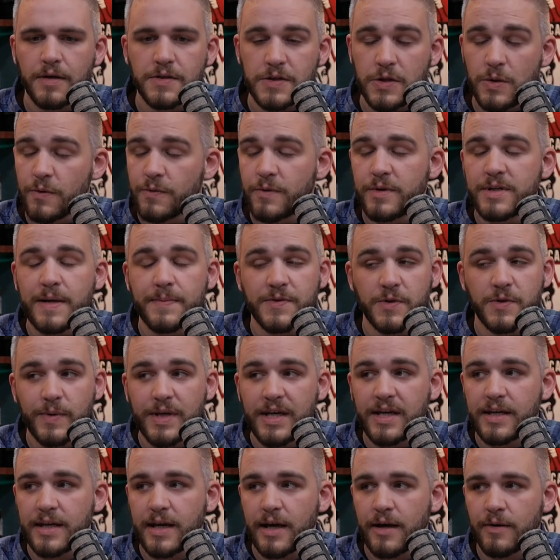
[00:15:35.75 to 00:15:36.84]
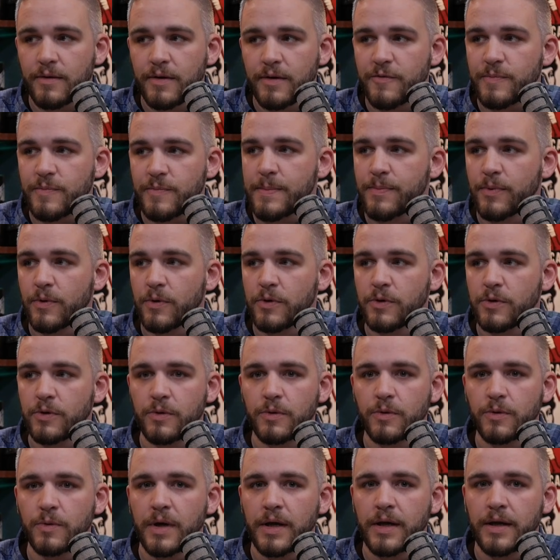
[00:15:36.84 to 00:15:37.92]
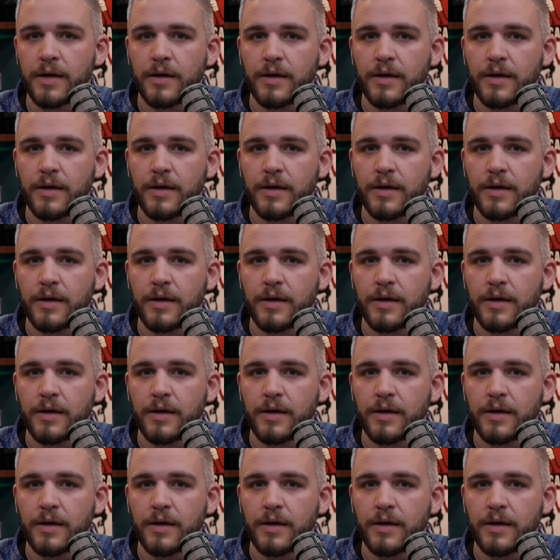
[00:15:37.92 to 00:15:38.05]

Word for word: two or three times a week now of people who